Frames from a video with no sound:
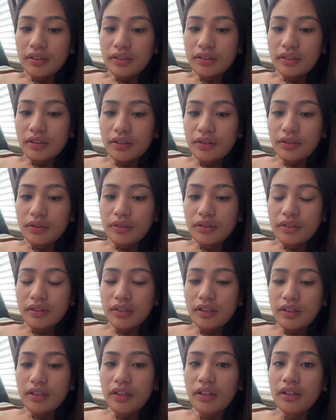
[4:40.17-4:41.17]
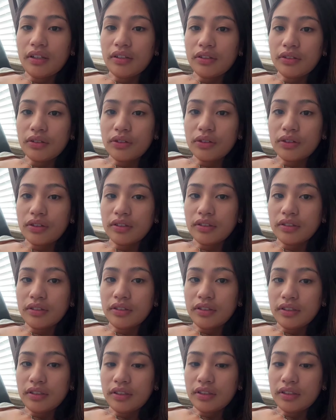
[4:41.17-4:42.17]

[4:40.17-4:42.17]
Narod. Anong narod? Narod.